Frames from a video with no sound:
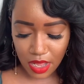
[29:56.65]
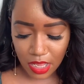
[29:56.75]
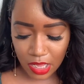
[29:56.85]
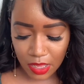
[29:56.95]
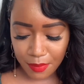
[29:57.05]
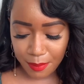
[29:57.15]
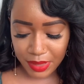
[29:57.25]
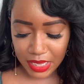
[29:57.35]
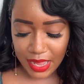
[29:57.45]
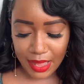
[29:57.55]
Um,
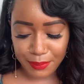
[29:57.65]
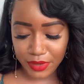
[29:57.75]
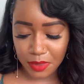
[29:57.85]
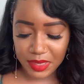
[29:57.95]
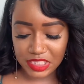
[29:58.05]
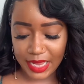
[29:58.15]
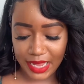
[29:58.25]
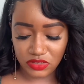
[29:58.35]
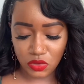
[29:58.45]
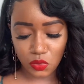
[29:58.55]
but I pretty much
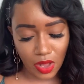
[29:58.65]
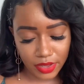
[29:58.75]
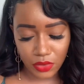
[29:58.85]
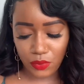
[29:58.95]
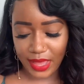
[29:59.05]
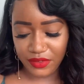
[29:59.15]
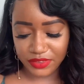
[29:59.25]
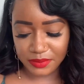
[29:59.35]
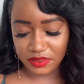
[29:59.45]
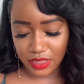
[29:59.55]
had to walk away
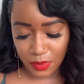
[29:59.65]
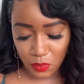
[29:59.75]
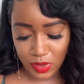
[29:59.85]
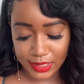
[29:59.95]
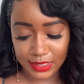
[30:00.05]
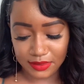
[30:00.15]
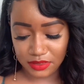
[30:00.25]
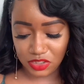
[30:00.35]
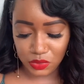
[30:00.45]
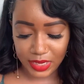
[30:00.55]
from someone in a
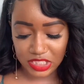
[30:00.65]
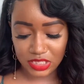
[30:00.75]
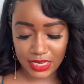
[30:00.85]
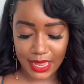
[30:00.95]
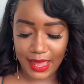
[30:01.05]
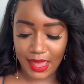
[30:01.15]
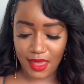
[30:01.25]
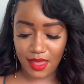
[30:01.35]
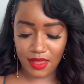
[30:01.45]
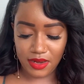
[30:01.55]
situation that I
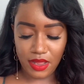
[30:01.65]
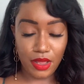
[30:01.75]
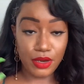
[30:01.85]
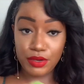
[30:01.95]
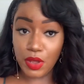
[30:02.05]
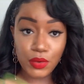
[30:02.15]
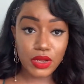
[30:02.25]
had no